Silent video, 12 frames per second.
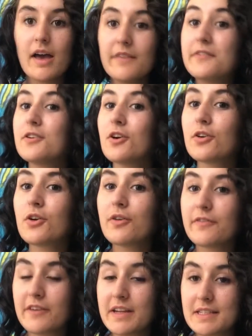If you don't know
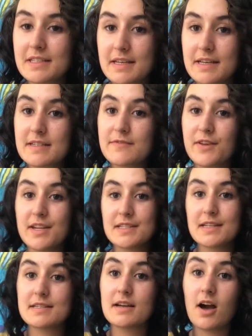what Finis
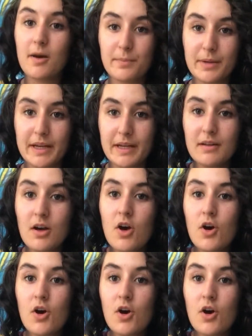is a company